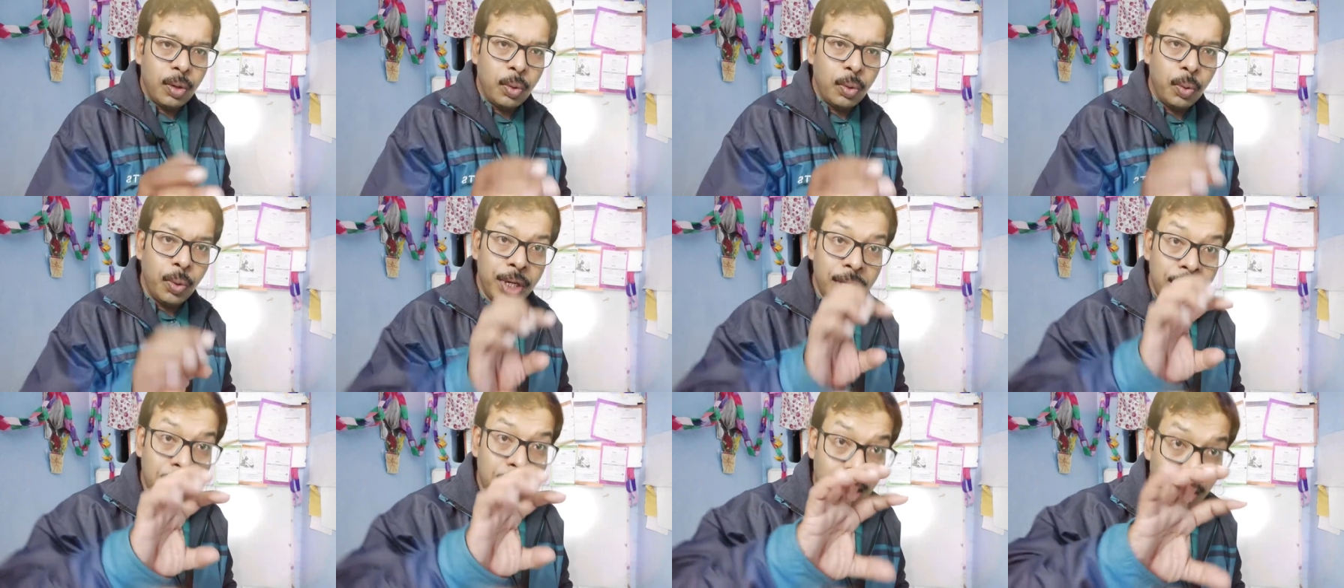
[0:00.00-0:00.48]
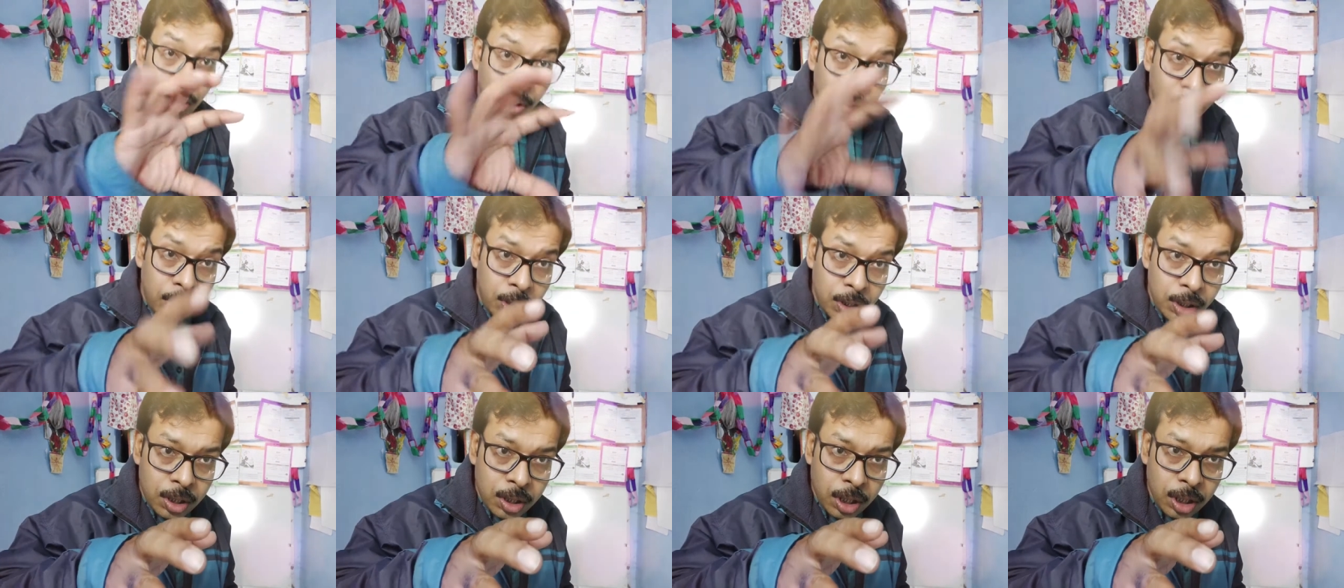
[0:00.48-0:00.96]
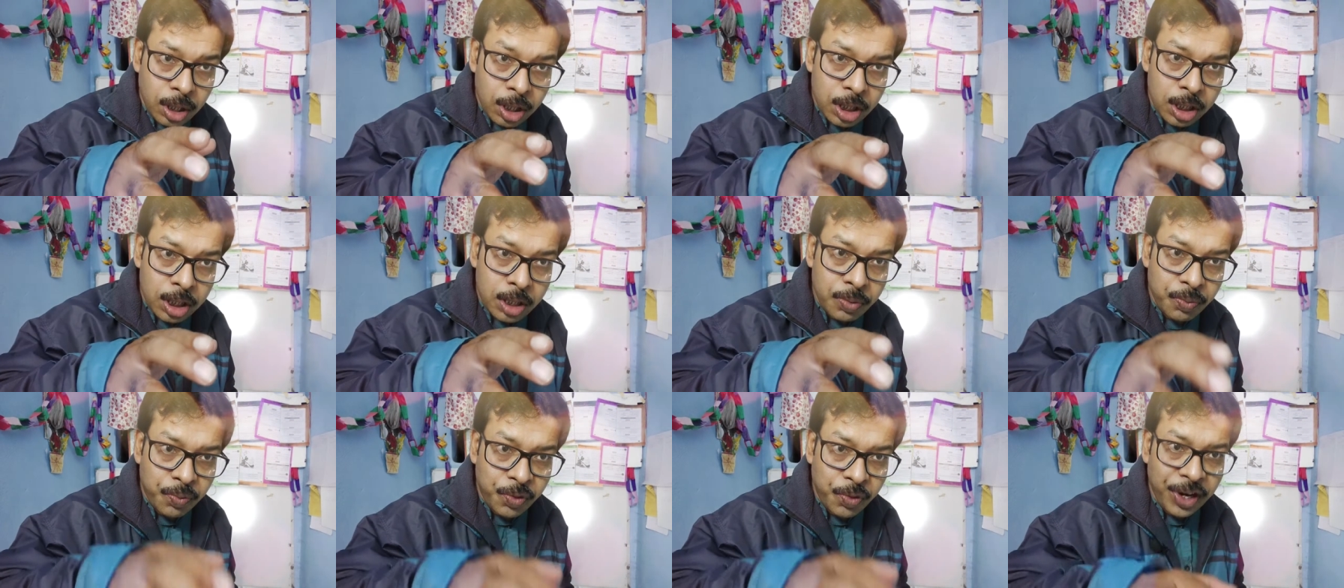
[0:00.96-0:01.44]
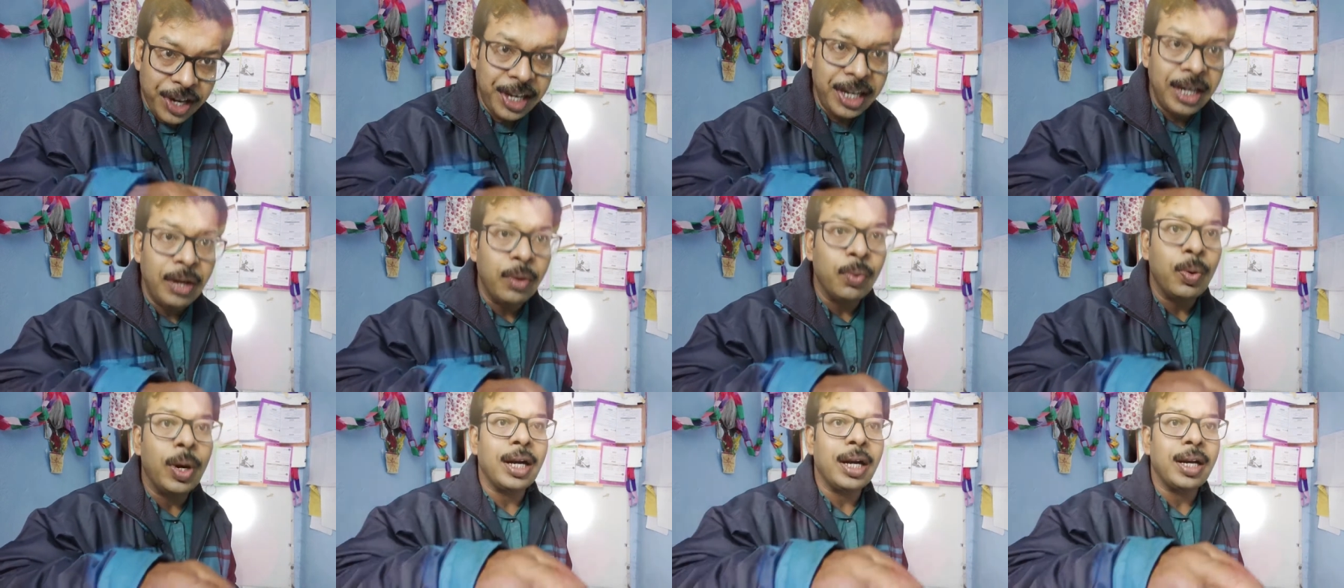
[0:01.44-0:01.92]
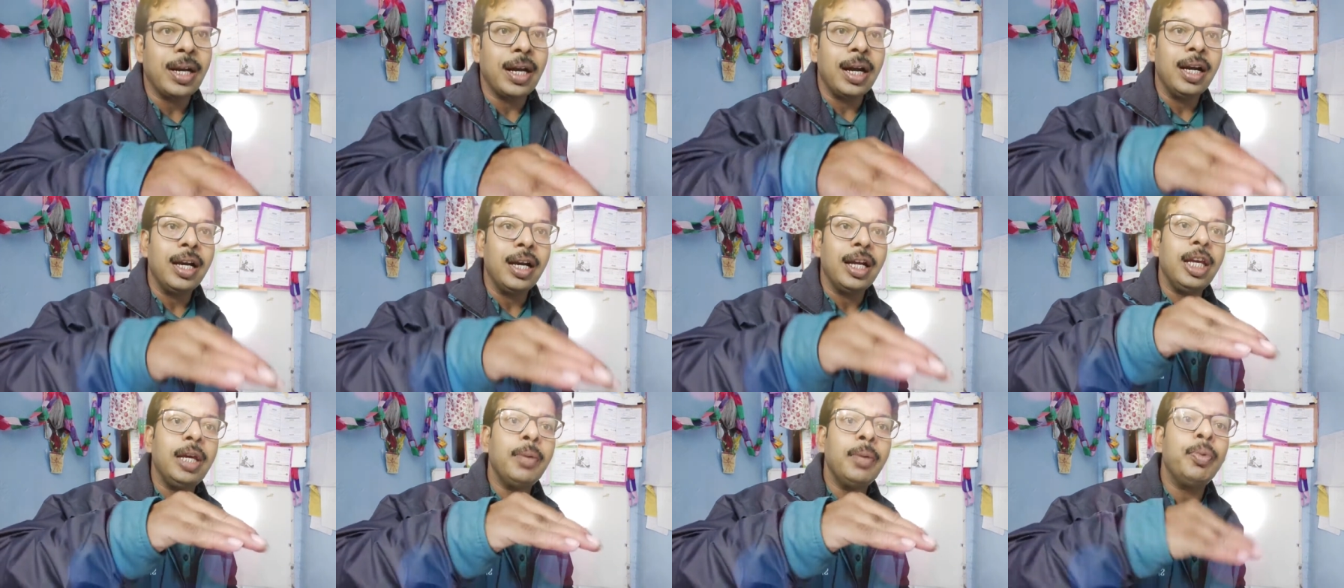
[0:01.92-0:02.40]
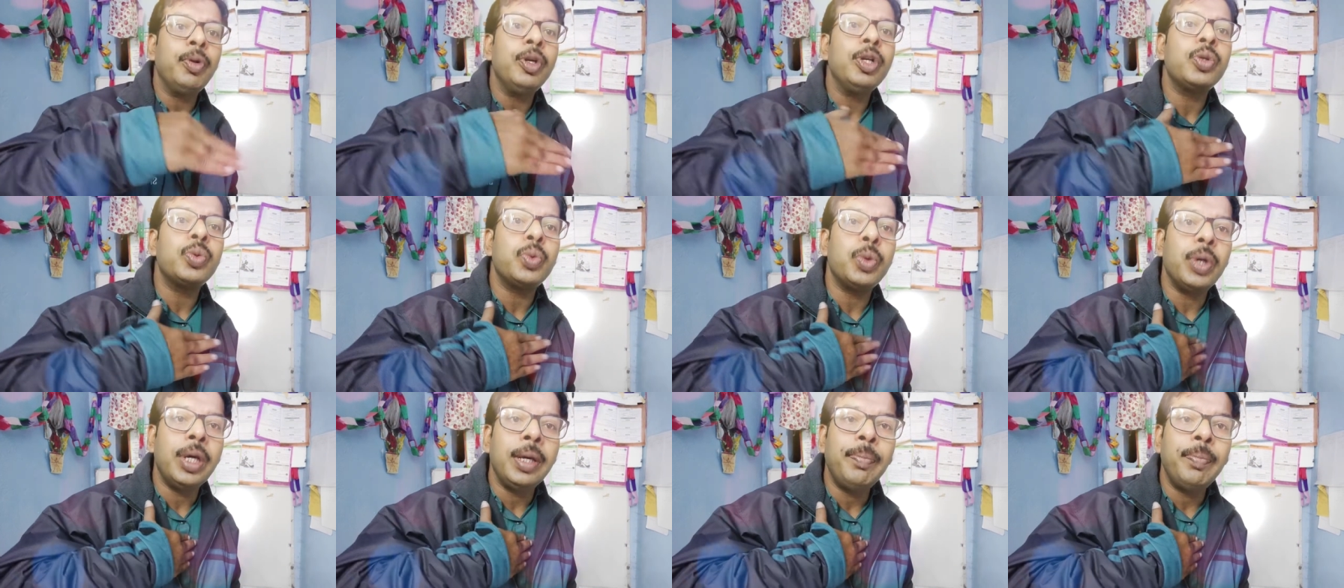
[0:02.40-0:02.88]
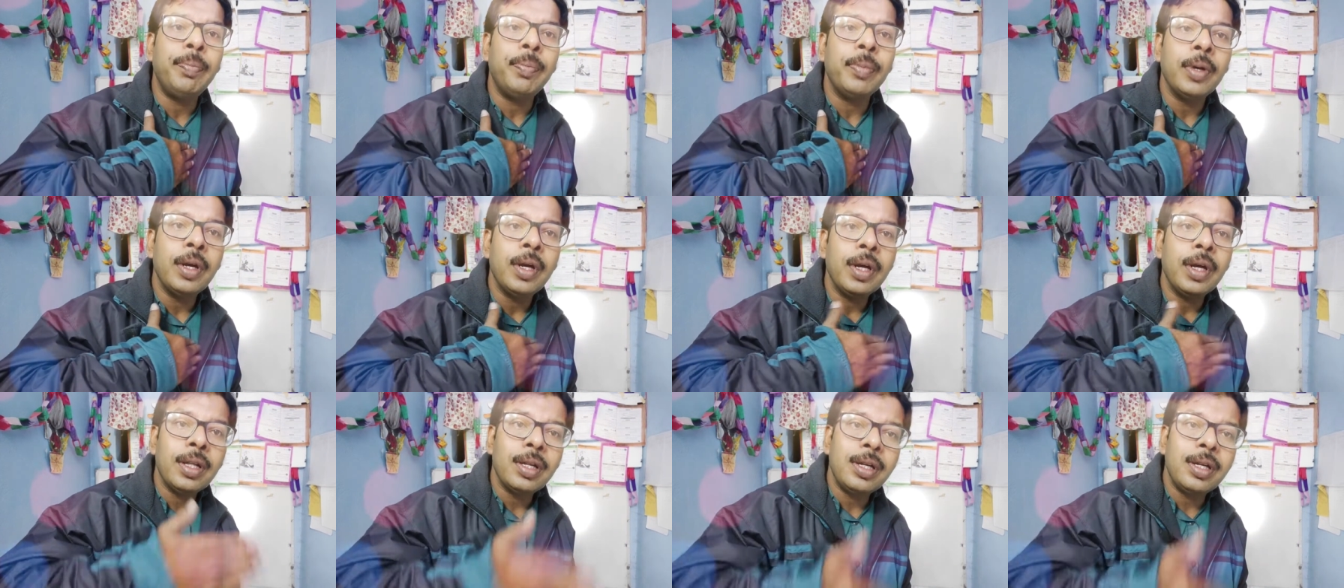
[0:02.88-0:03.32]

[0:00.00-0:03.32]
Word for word: Without spreading water, if we sweep,